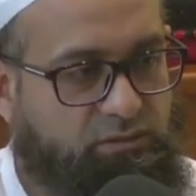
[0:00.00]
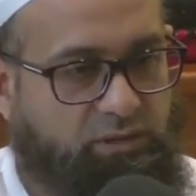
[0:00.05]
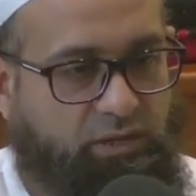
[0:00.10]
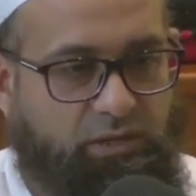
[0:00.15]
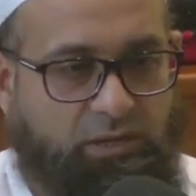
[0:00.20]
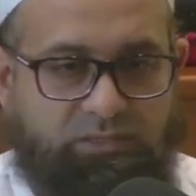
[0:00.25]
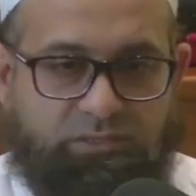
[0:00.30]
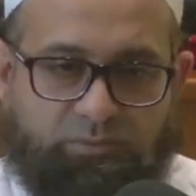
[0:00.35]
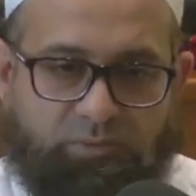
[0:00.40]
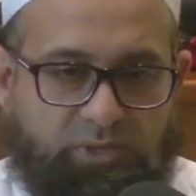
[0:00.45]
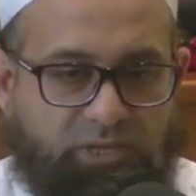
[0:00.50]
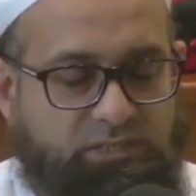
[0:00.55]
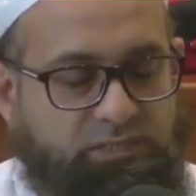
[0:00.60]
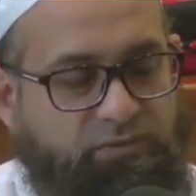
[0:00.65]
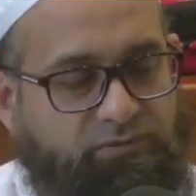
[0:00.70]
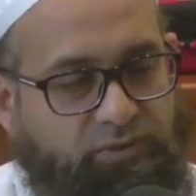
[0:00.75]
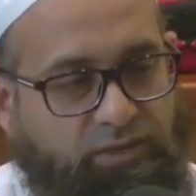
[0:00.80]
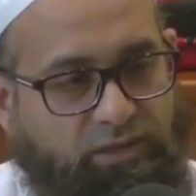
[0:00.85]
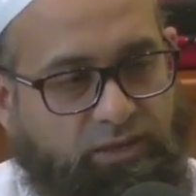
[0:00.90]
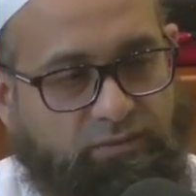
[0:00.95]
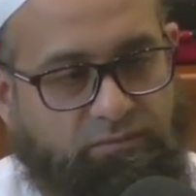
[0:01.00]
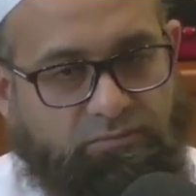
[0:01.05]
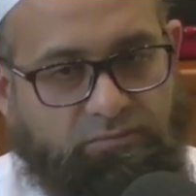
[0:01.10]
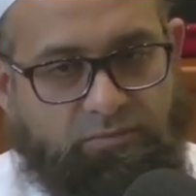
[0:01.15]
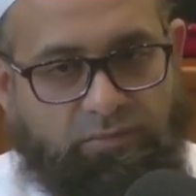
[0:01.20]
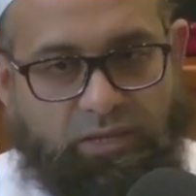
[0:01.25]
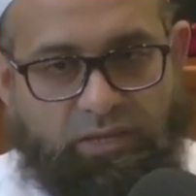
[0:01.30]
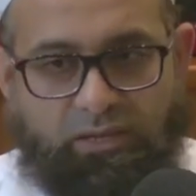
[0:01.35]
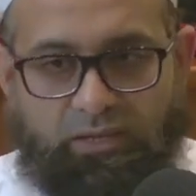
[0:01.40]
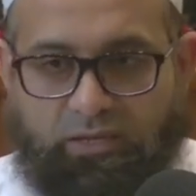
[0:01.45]
right? It's because of
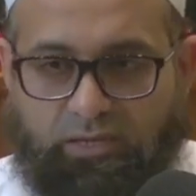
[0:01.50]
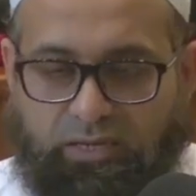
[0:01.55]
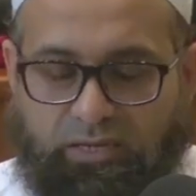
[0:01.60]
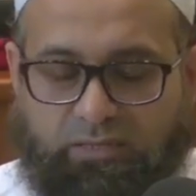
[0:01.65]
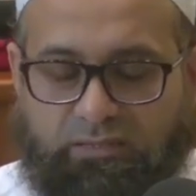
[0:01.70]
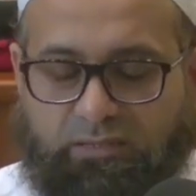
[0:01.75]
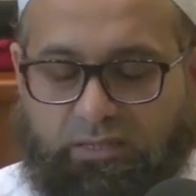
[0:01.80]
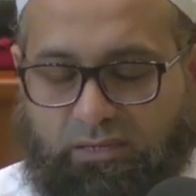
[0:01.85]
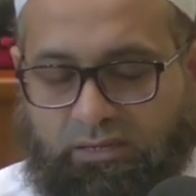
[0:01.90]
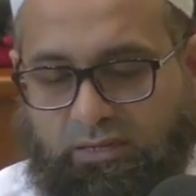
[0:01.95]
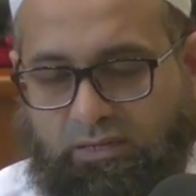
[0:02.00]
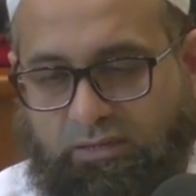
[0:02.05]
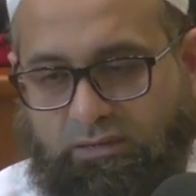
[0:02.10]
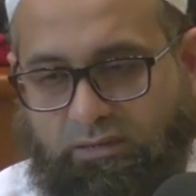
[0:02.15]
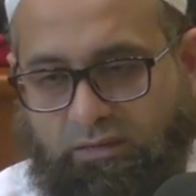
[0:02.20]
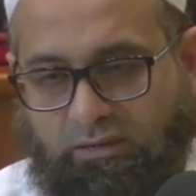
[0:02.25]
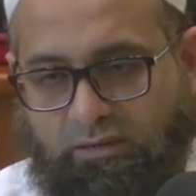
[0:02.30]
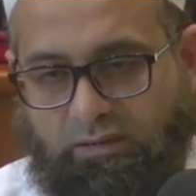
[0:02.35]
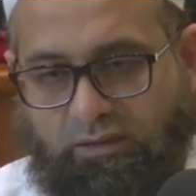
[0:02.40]
him, he did it,